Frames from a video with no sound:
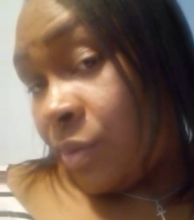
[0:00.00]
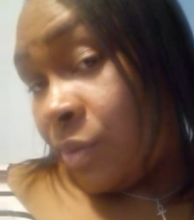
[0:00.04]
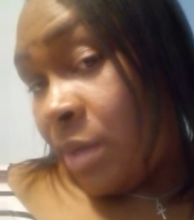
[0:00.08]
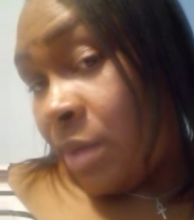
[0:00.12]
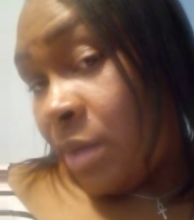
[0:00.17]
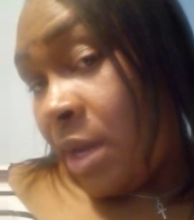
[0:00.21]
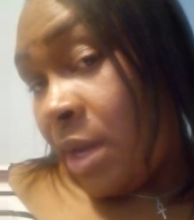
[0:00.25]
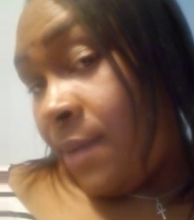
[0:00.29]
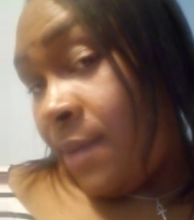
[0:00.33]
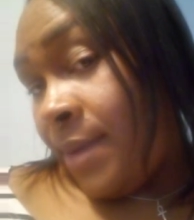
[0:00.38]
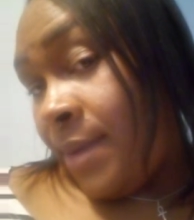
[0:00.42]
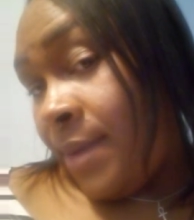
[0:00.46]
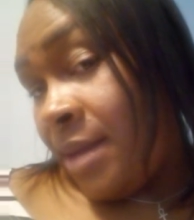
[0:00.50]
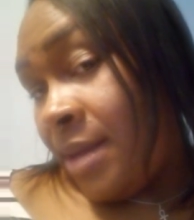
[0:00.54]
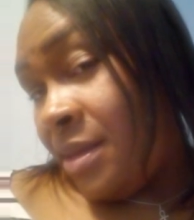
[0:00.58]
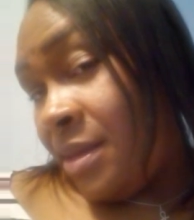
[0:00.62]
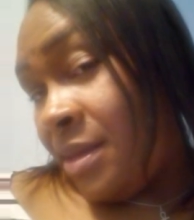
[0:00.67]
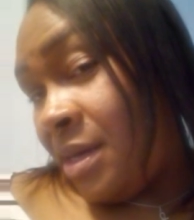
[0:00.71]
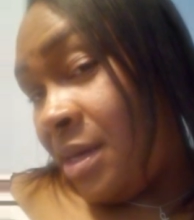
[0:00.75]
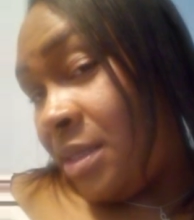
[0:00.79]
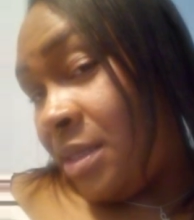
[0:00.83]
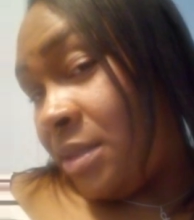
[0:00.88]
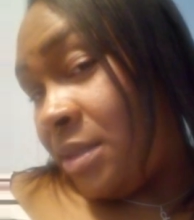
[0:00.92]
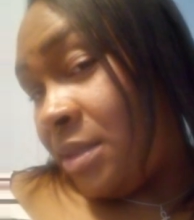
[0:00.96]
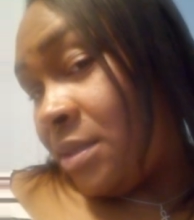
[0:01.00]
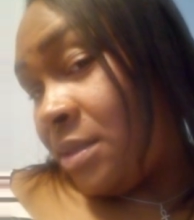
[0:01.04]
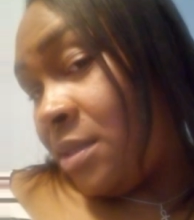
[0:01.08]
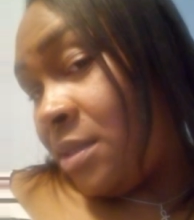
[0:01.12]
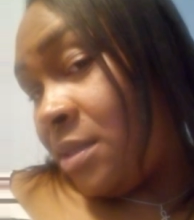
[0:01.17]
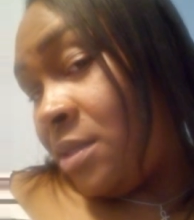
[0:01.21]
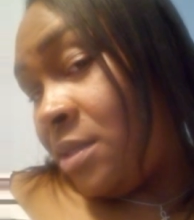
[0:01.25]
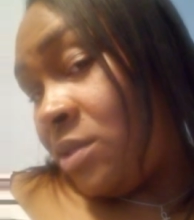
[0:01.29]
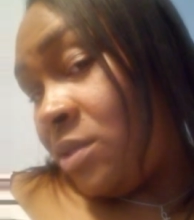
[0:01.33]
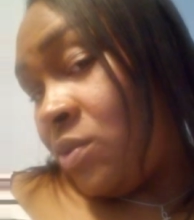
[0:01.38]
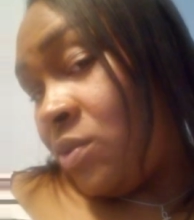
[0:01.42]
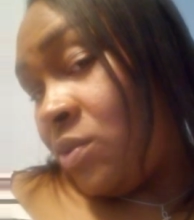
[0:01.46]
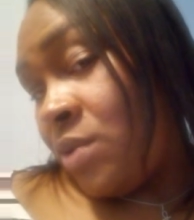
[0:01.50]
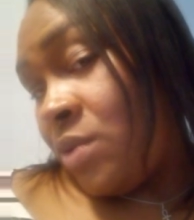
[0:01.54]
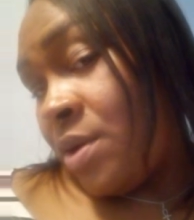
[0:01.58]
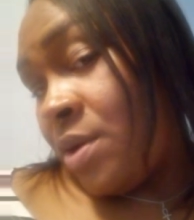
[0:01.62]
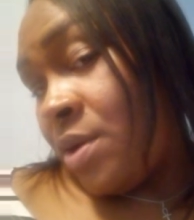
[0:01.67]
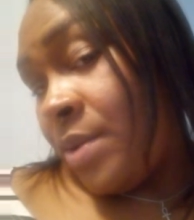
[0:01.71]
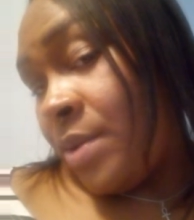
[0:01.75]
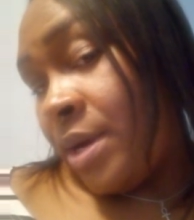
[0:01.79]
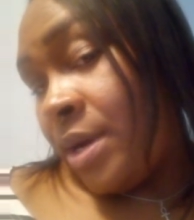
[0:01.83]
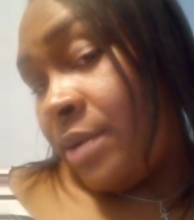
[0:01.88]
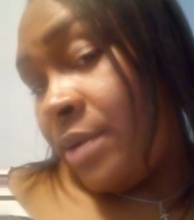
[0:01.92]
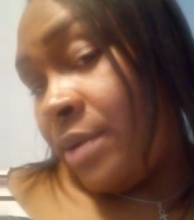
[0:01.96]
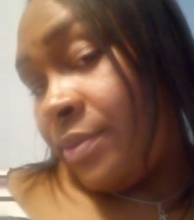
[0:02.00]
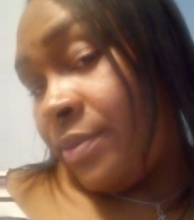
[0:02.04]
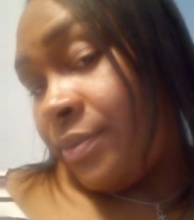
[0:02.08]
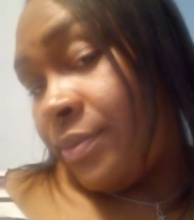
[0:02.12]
Yeah, but I think it's doing all right.